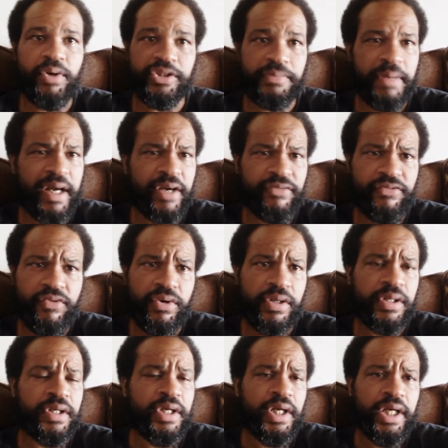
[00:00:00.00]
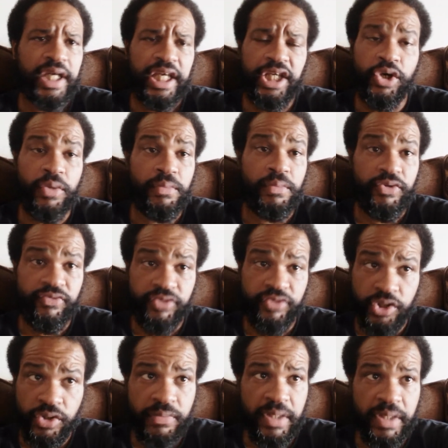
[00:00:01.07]
Paul Spadafora, he don't move
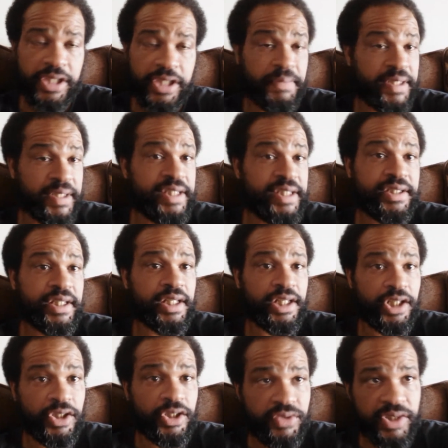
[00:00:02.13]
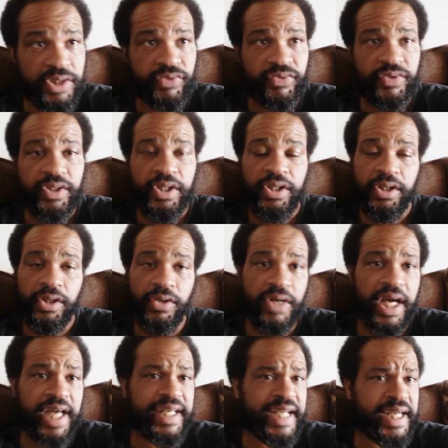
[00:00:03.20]
too much, but he's still elusive. You know,
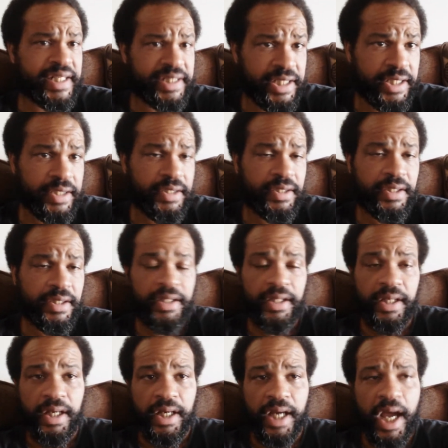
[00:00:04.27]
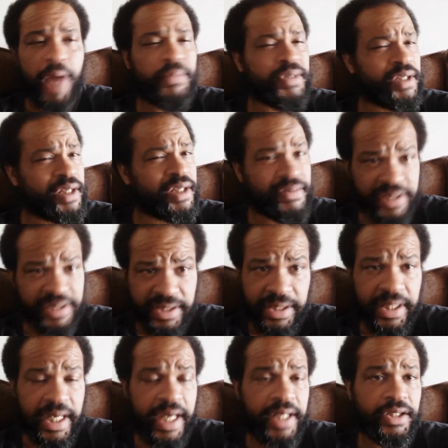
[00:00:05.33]
got that D. I would love to
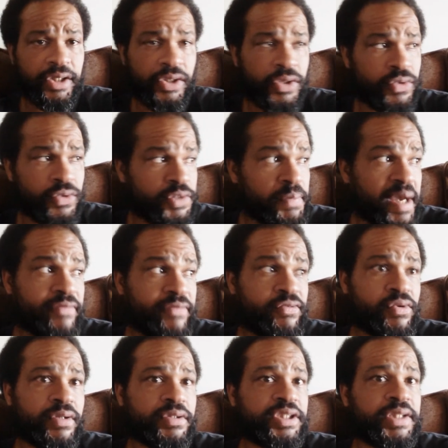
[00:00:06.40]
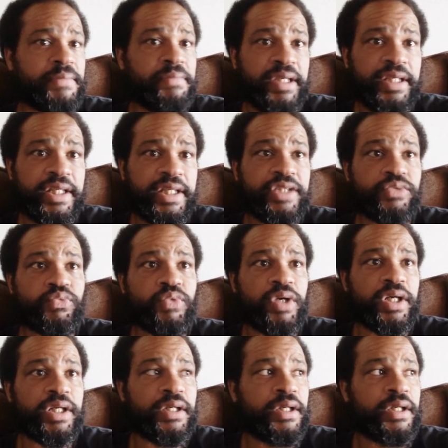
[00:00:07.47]
see that. You know, Spadafora to me is
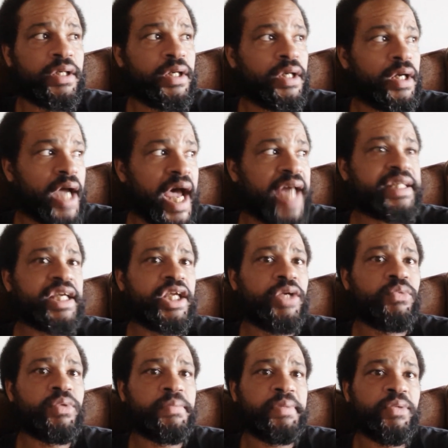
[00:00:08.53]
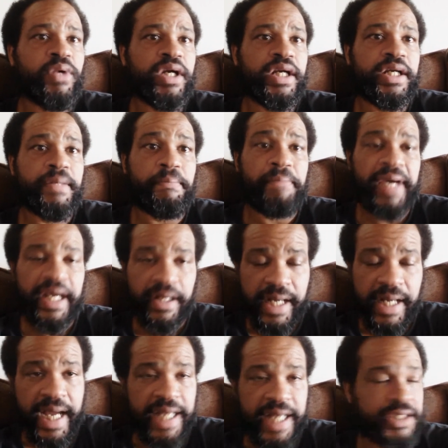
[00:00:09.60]
one of the I think he would be one of the better
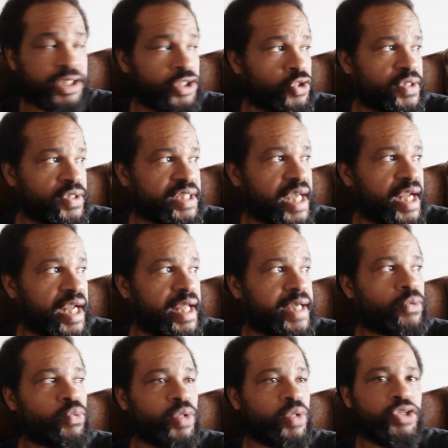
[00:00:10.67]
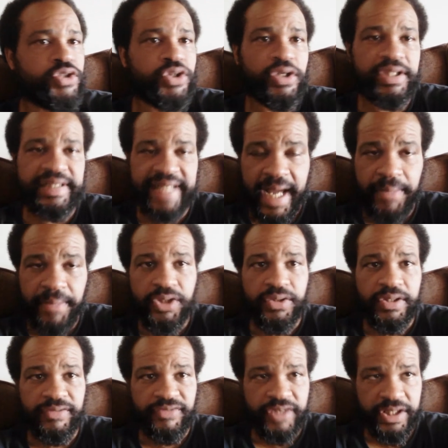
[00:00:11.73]
guys. You know, it's kind of like when you saw Zab
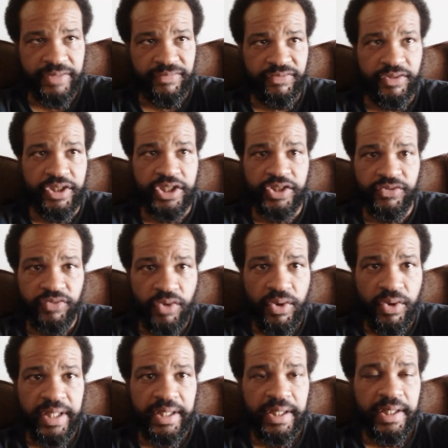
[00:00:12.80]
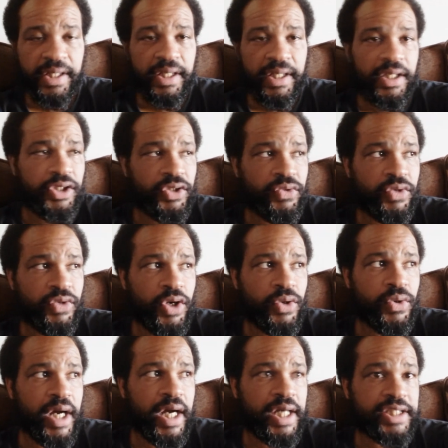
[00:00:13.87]
Judah versus, versus Floyd. You
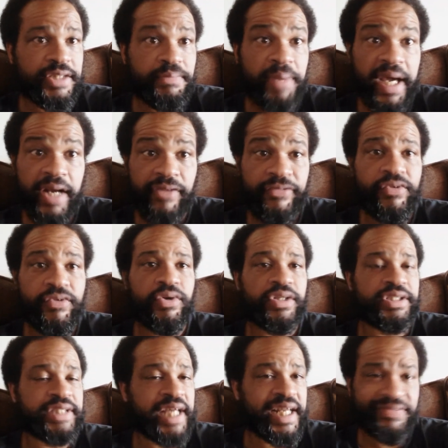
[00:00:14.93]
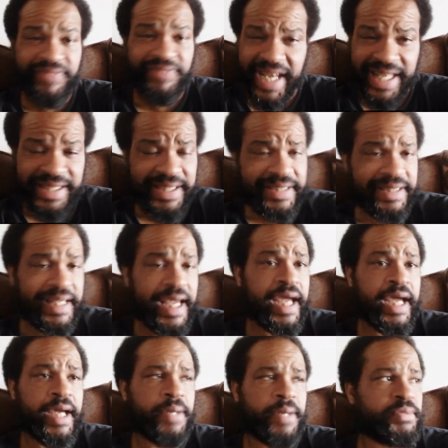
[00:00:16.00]
know, uh, Spadafora is not as fast as
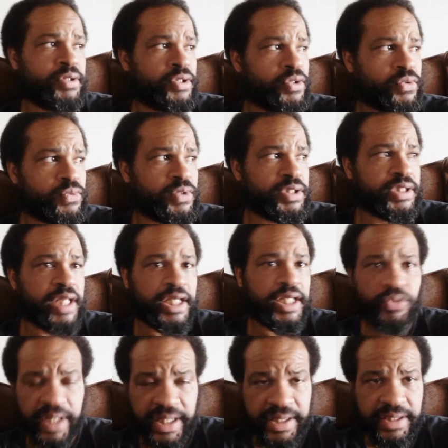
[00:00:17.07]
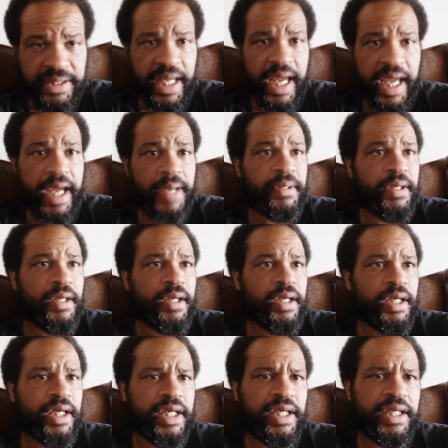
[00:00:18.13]
Zab. You know, he's not as quick as Zab.
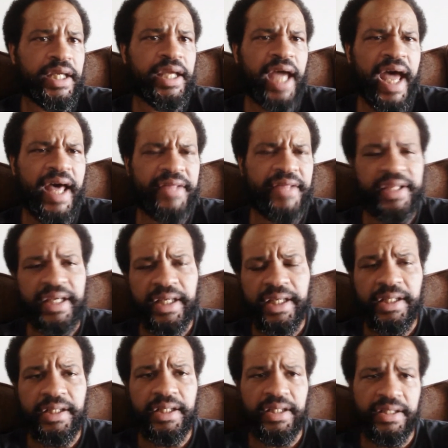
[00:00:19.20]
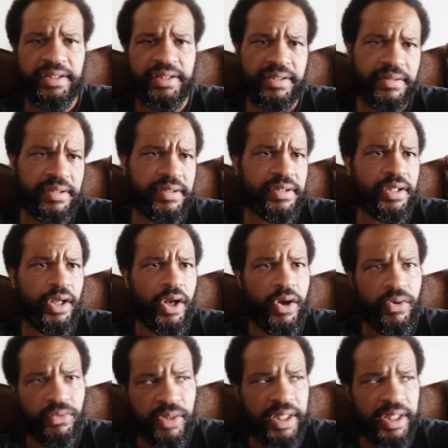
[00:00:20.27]
He, I think he, he's, you
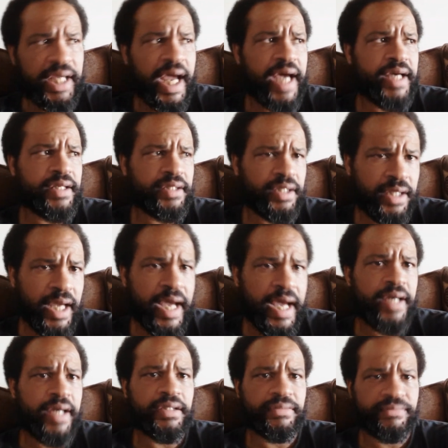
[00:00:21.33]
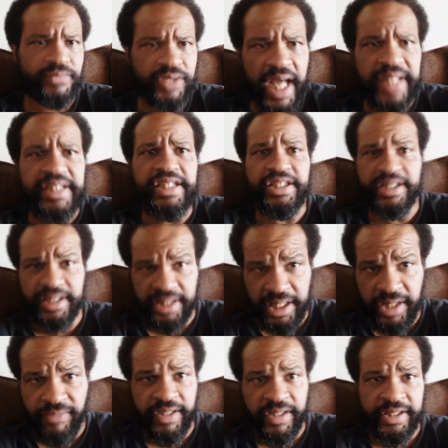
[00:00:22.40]
know, he got he got he got decent
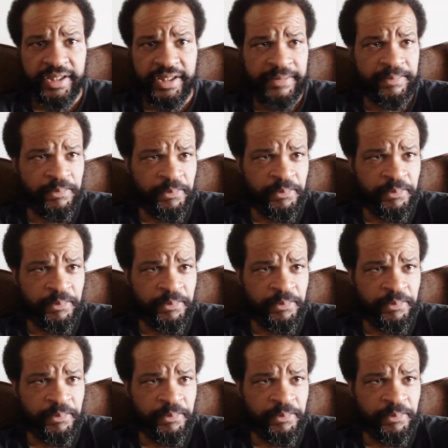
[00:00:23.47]
defense.